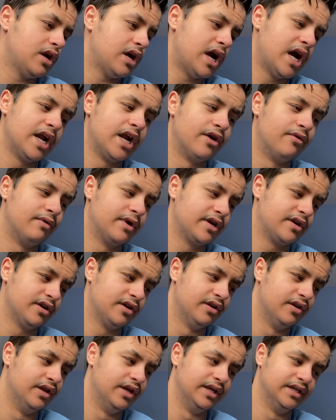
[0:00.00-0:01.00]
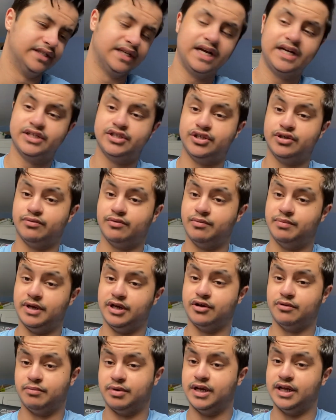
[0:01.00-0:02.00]
And I reckon his attitude will be
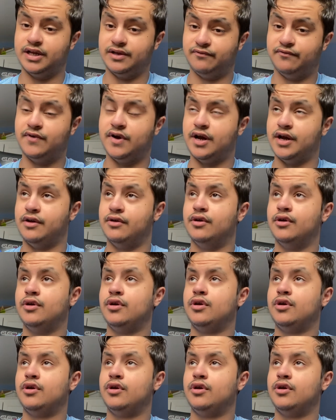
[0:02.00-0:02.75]
completely fine.